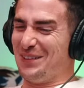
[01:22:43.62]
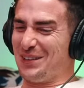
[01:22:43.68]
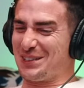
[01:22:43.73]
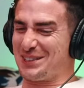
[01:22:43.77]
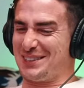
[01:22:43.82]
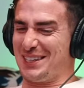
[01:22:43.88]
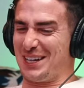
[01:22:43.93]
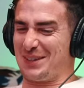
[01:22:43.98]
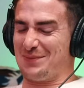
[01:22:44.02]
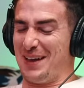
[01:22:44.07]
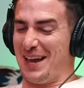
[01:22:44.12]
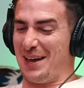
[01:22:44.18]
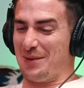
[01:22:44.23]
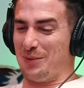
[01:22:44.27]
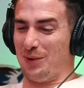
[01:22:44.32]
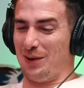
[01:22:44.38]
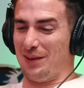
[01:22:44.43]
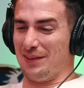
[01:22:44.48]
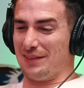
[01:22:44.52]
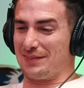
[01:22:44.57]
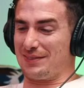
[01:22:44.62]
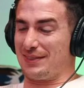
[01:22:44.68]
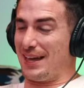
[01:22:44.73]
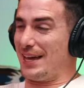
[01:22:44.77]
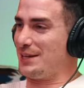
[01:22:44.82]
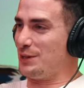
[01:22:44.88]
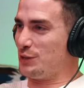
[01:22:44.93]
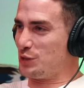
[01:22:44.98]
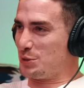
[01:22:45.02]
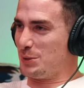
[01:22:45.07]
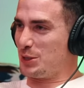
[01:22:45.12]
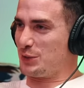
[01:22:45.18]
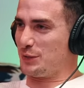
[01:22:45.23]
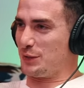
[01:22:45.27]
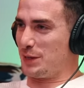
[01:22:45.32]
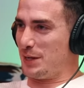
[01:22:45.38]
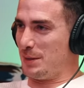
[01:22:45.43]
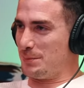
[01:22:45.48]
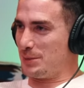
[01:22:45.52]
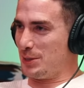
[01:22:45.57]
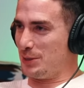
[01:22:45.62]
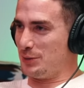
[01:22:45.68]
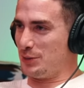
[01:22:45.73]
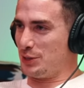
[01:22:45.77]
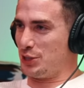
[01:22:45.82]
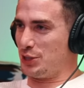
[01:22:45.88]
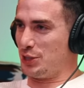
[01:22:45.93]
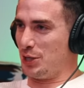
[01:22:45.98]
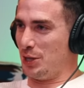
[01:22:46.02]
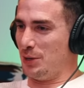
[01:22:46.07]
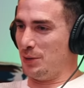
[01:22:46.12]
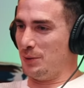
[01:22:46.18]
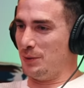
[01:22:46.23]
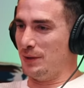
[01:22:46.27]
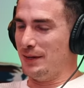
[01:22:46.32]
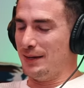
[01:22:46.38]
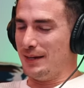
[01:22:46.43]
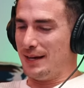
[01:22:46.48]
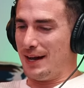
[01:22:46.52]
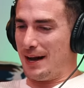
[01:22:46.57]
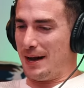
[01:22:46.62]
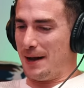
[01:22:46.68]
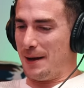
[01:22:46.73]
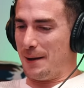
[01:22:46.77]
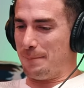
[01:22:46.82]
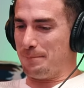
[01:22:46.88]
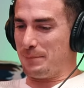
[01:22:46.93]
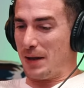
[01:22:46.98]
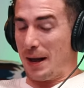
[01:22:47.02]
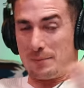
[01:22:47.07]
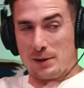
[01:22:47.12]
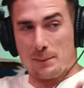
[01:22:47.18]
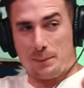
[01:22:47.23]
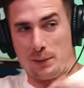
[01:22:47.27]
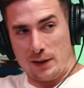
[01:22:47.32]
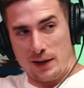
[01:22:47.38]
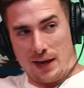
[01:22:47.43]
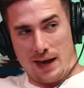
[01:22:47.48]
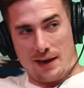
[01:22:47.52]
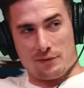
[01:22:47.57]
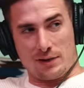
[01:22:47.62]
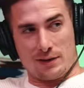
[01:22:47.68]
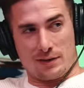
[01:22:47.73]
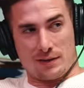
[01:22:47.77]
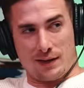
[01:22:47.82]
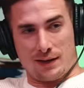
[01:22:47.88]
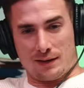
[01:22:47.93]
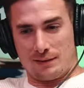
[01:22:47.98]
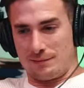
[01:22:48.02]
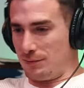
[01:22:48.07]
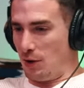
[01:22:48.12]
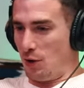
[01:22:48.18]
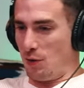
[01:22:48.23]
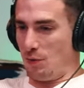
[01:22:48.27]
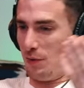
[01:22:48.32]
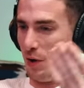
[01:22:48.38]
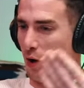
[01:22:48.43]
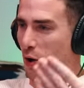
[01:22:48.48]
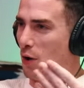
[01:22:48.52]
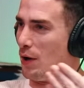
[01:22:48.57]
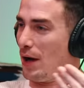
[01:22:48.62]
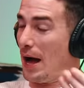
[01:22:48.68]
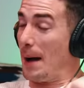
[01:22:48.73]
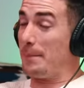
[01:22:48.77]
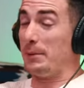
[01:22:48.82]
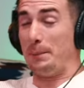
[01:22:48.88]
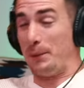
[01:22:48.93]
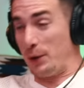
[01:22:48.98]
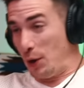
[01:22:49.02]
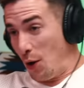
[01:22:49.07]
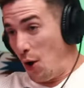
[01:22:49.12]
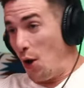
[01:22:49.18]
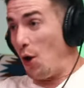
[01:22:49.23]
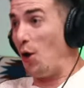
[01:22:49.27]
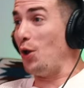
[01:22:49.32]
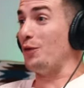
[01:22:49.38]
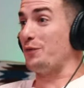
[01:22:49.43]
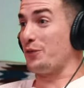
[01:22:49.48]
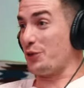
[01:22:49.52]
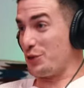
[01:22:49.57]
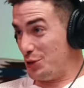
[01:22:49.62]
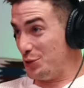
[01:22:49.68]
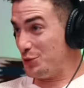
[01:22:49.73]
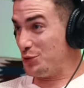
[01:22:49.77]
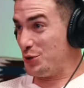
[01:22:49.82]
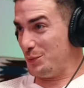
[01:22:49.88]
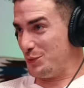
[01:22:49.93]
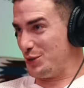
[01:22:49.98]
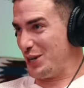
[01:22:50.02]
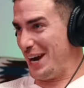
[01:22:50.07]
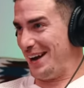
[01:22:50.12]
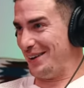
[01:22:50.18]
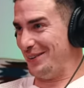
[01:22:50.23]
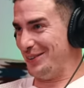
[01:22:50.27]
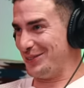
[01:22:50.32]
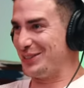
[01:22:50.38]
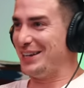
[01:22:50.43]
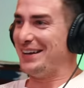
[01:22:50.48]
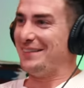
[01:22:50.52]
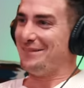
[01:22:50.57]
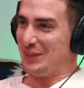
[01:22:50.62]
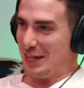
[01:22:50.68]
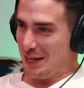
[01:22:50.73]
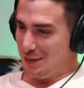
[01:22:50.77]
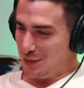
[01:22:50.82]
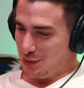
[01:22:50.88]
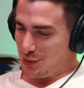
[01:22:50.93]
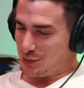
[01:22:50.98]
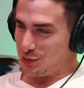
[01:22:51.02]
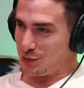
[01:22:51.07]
Well, sick, man. Well, thank you so much for coming on the show. I'm going to put all of your YouTube channels in the